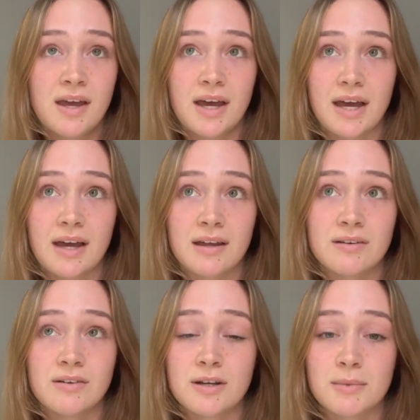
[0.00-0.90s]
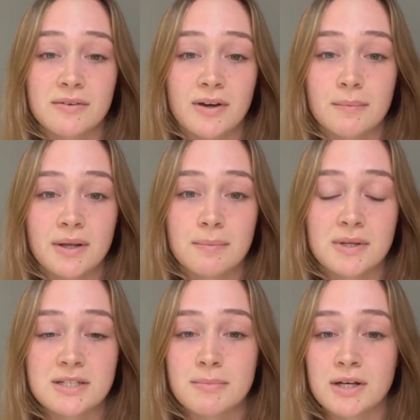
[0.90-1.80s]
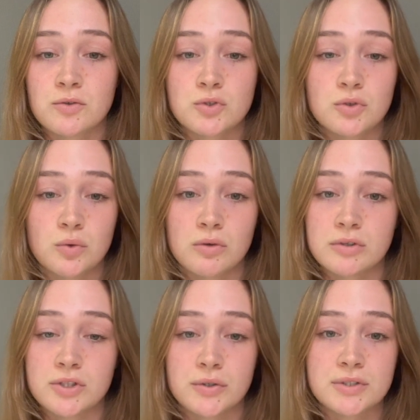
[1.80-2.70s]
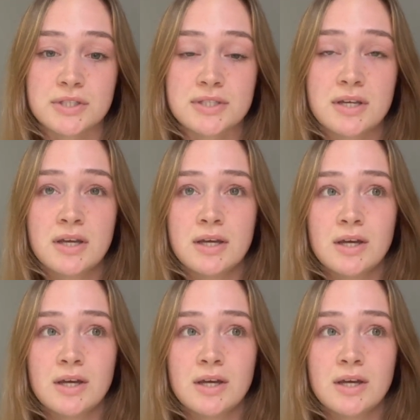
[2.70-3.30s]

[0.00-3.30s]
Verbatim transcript: and none of my family had been to medical school or a doctor's.